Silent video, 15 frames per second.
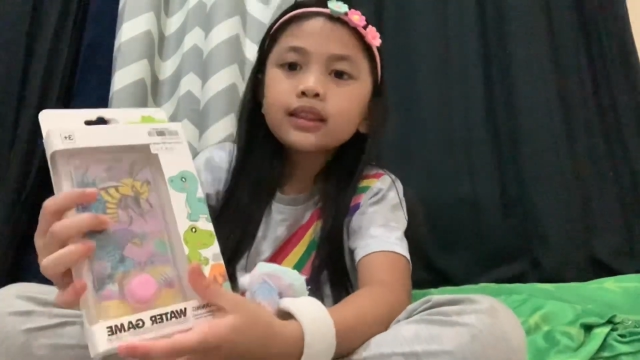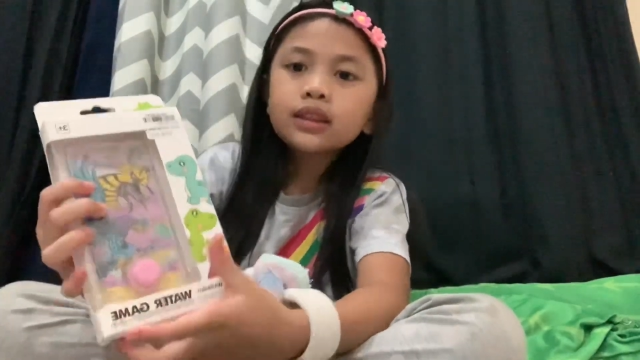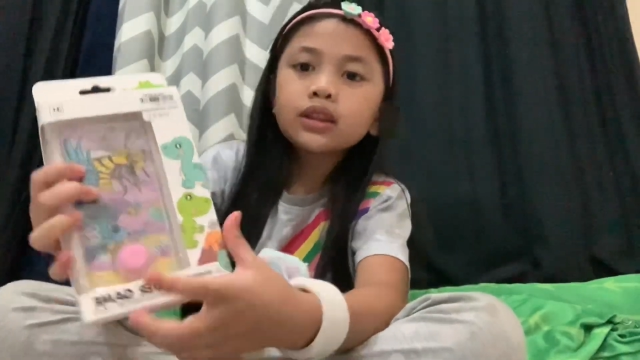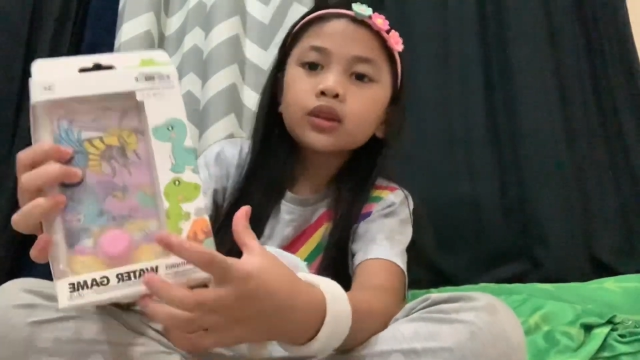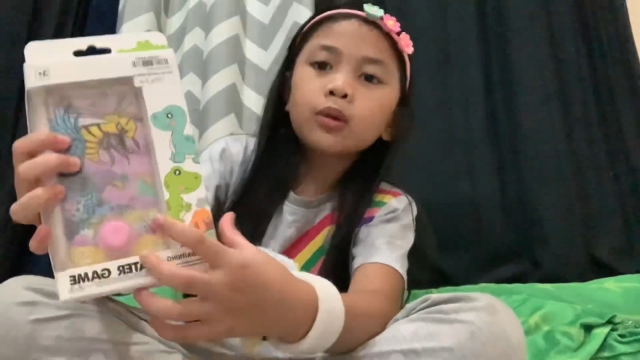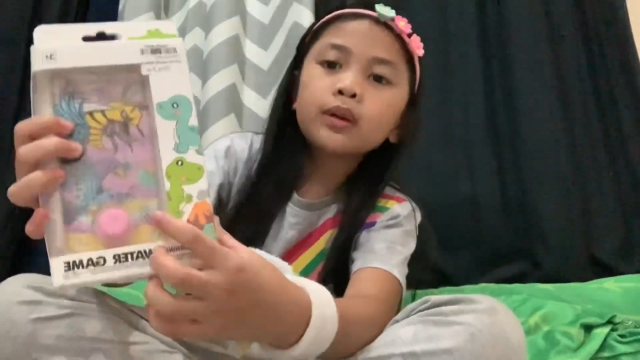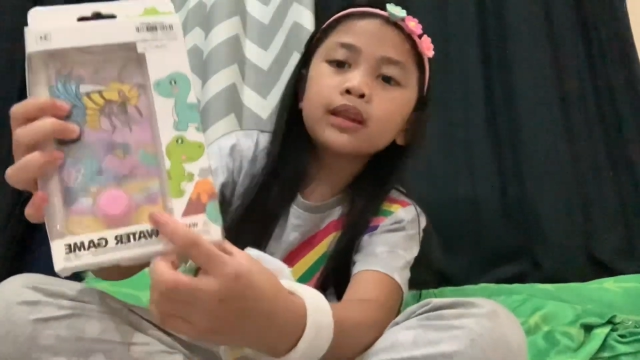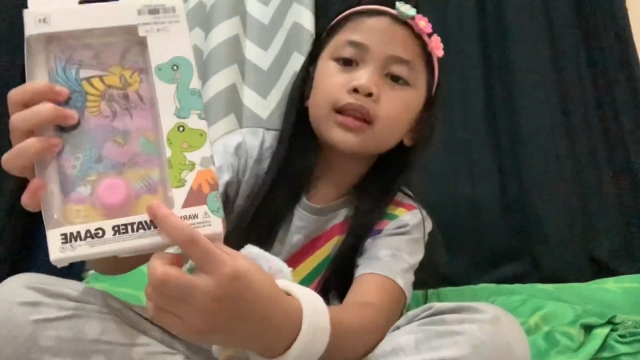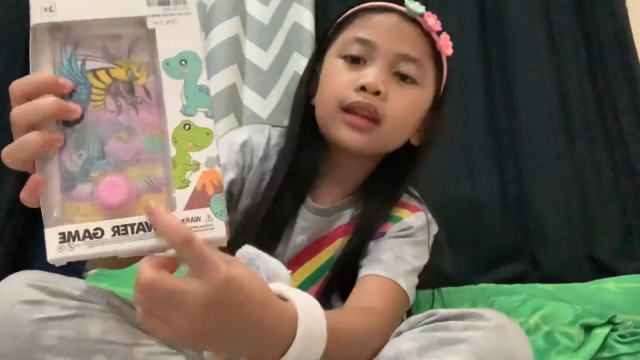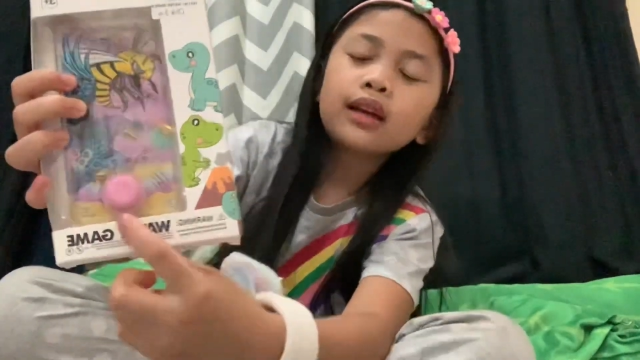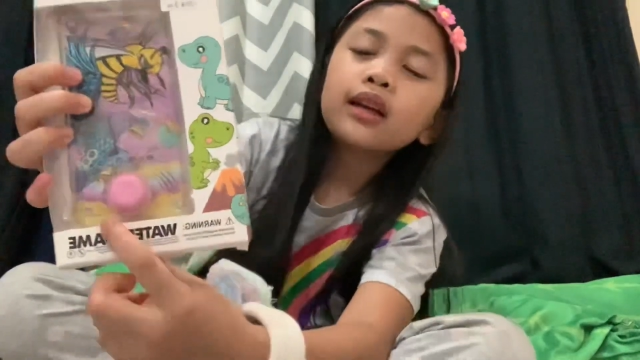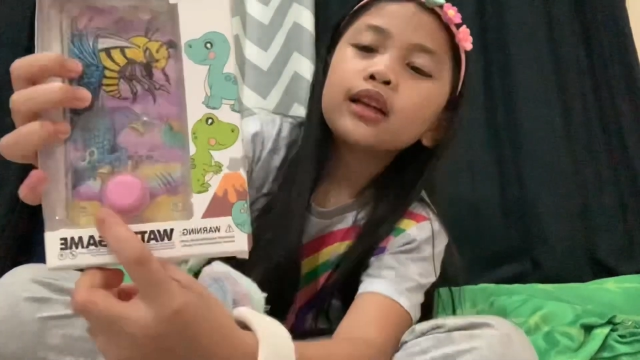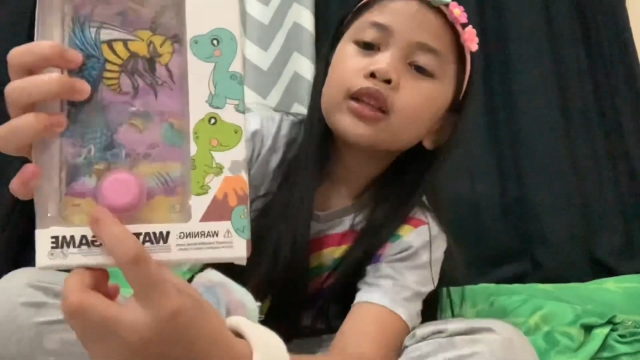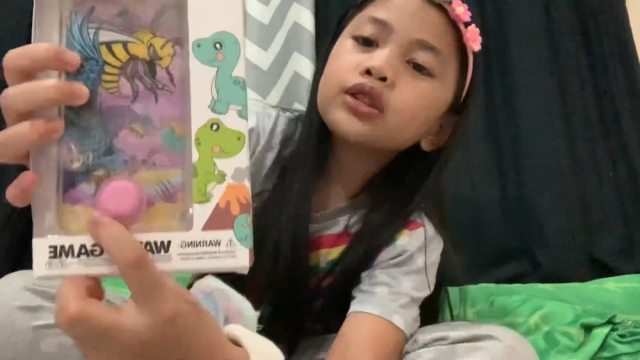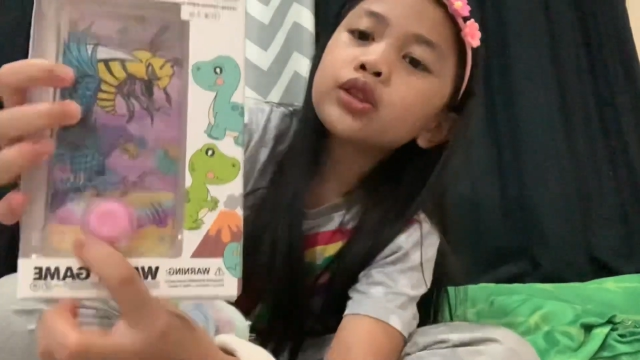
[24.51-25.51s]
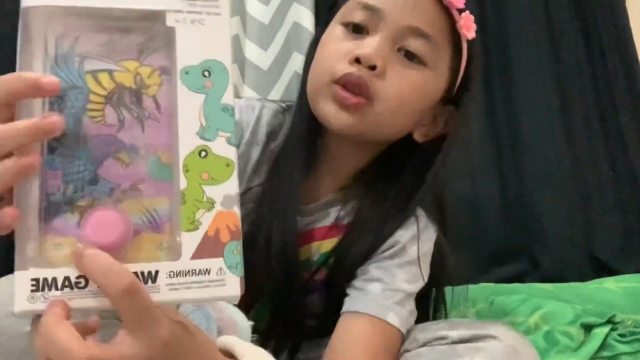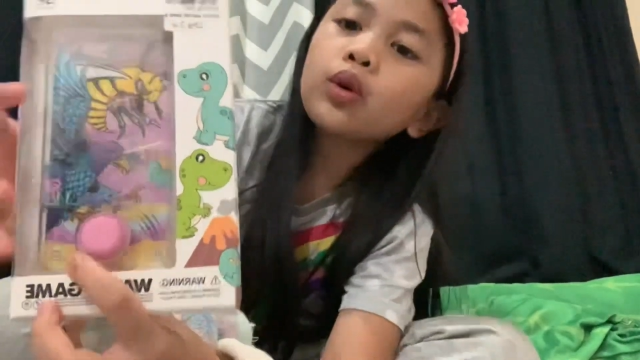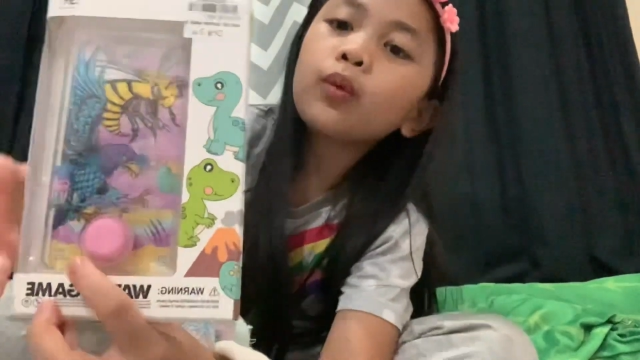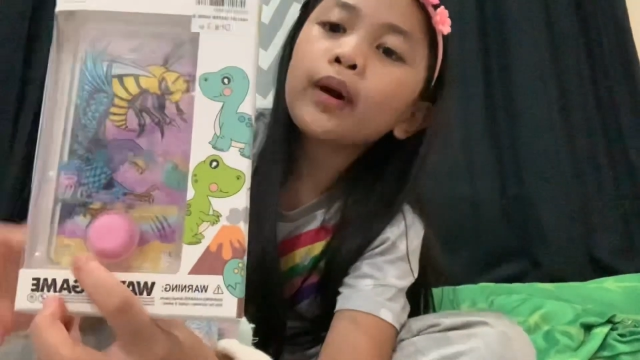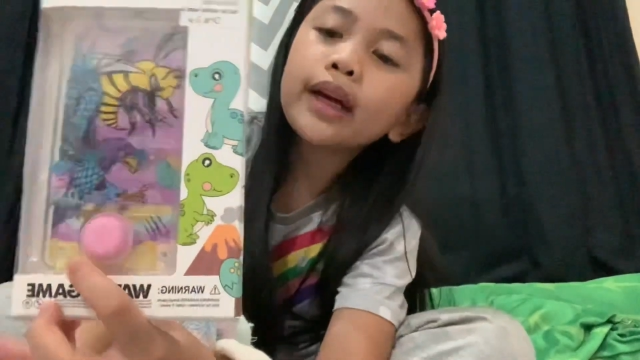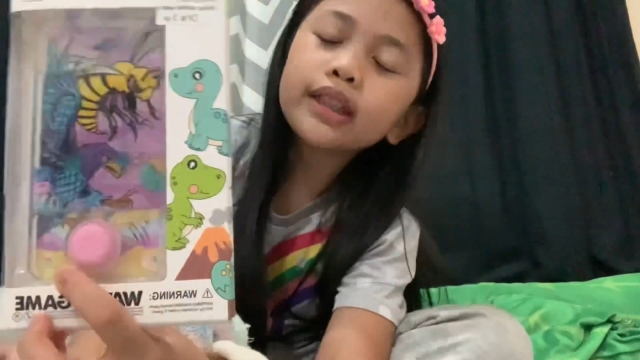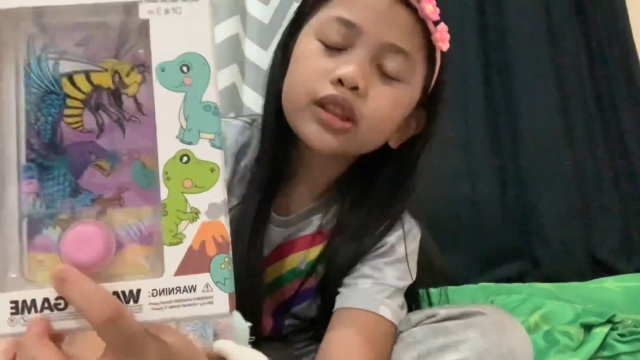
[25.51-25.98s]
So
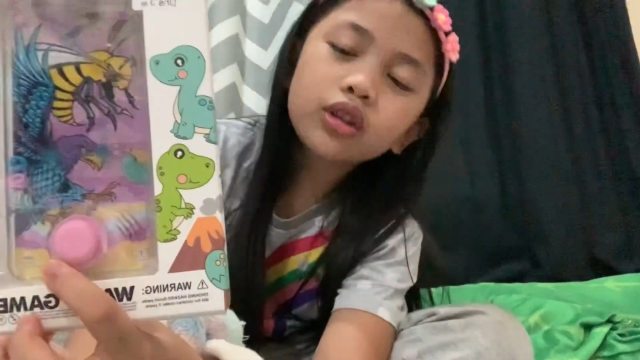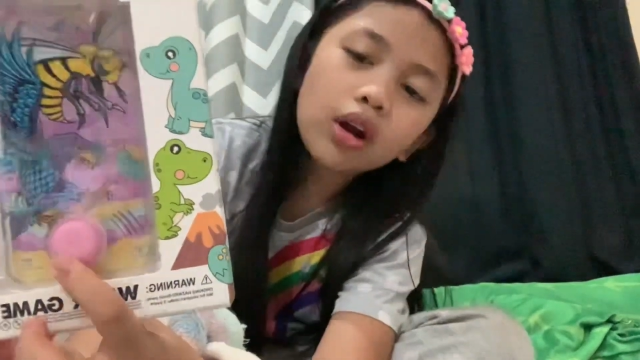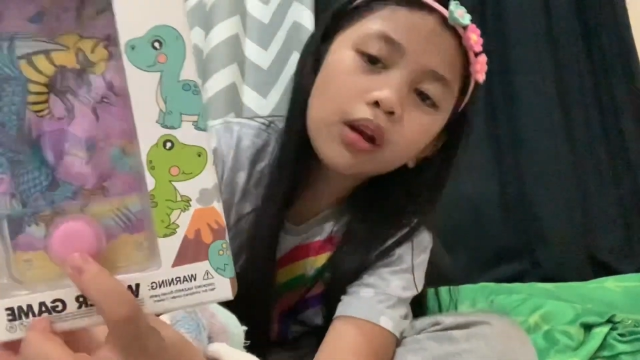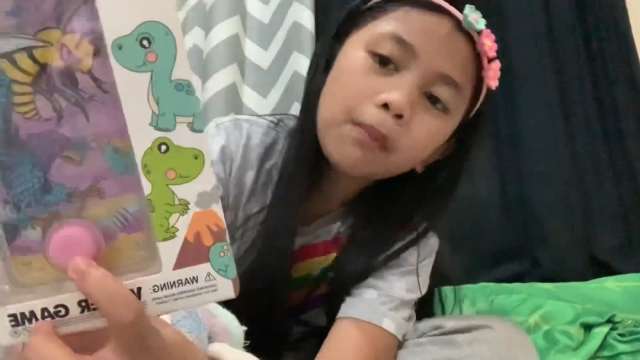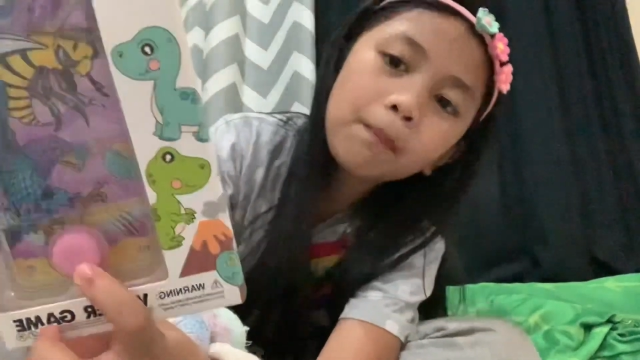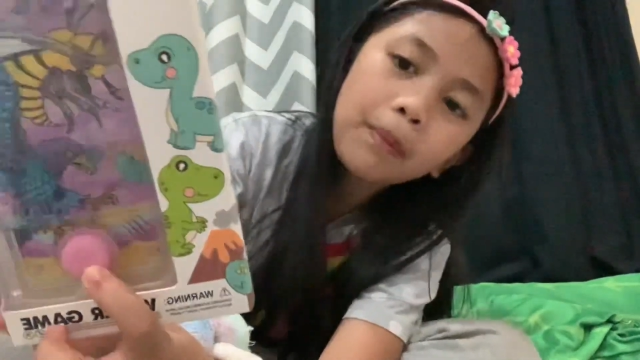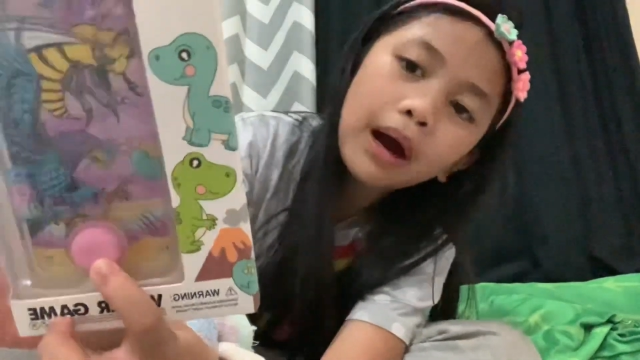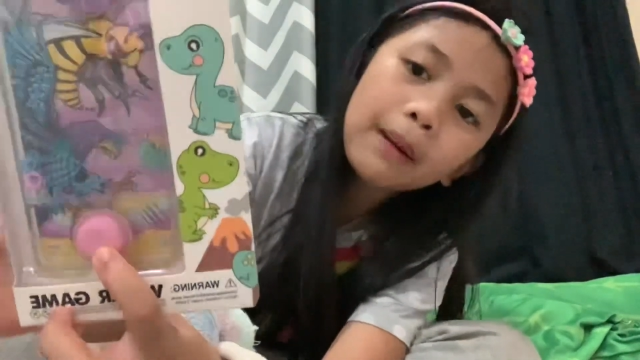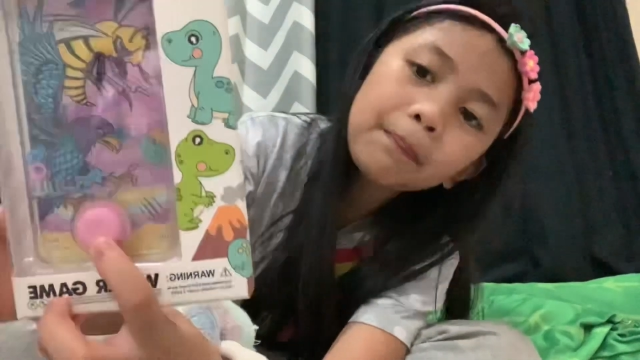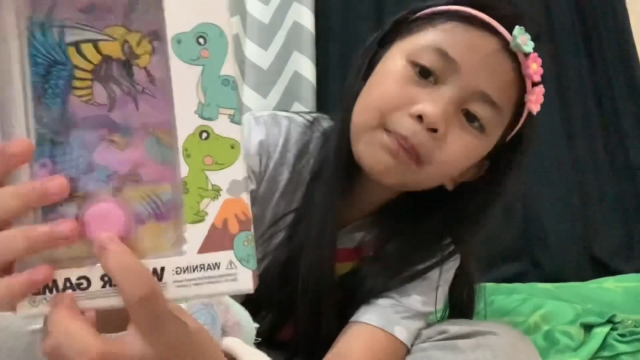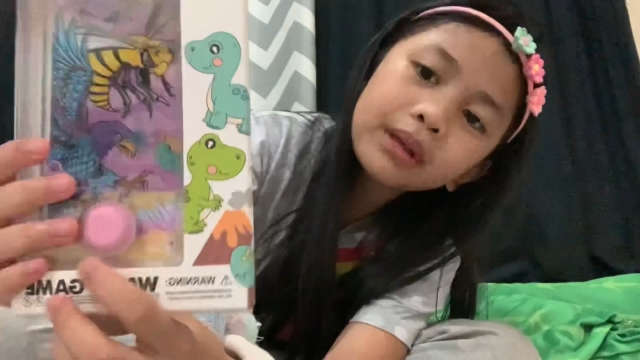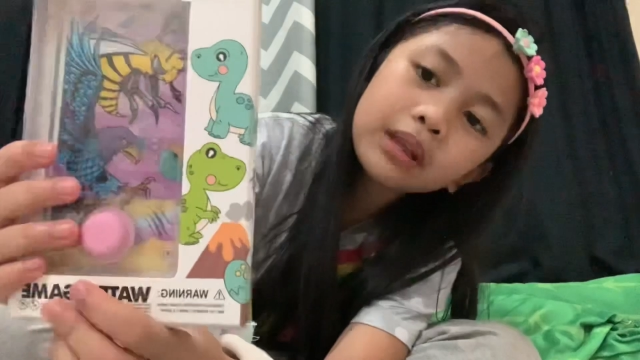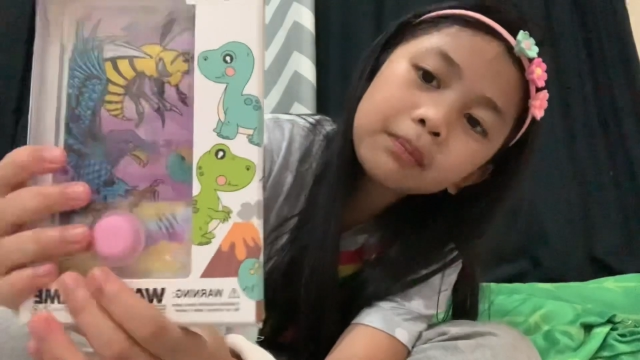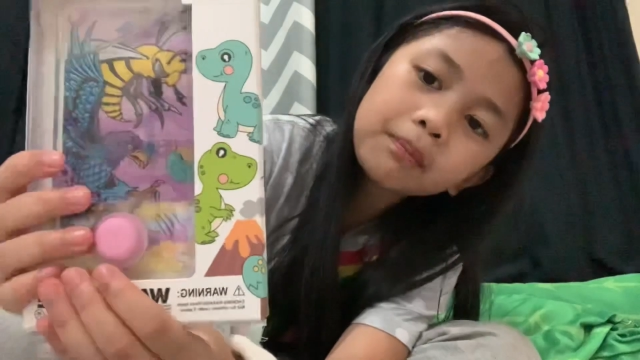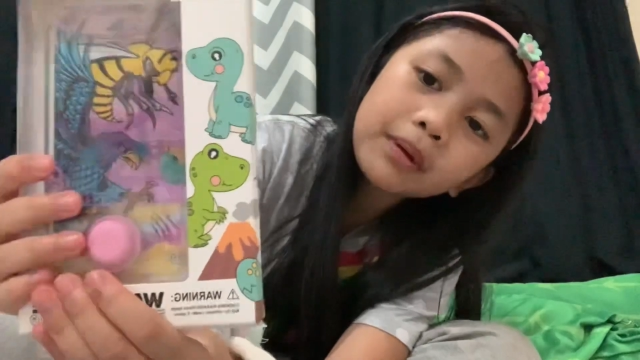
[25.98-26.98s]
why it's called puppet?